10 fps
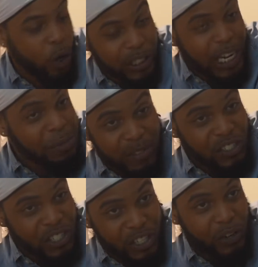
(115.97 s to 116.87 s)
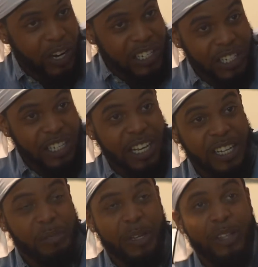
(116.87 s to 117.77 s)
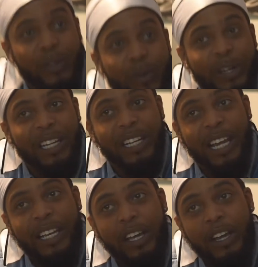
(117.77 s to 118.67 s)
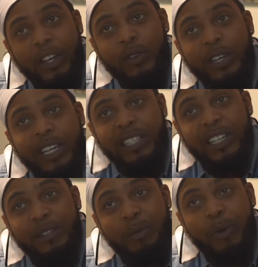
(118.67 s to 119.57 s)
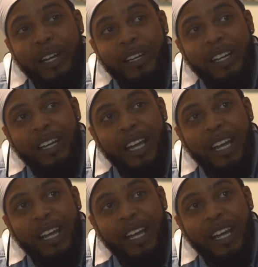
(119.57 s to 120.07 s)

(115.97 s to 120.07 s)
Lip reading: all types of just the crazy shit niggas been through, and then like you get to this point